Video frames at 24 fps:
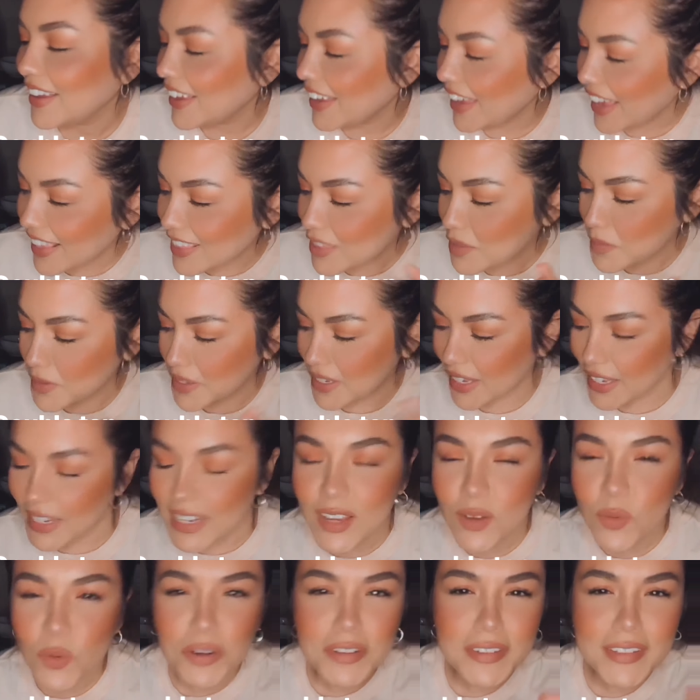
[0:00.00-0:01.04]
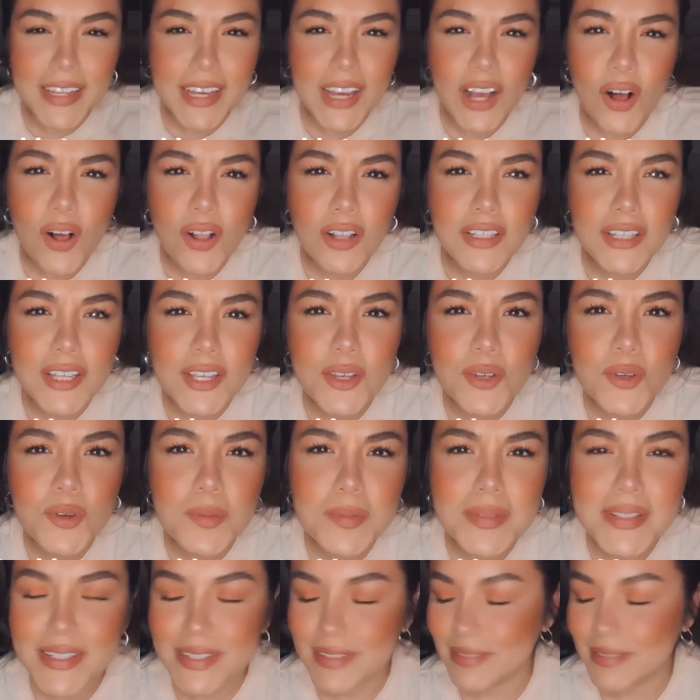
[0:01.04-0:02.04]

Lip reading: In the beginning, weren't they called cubes?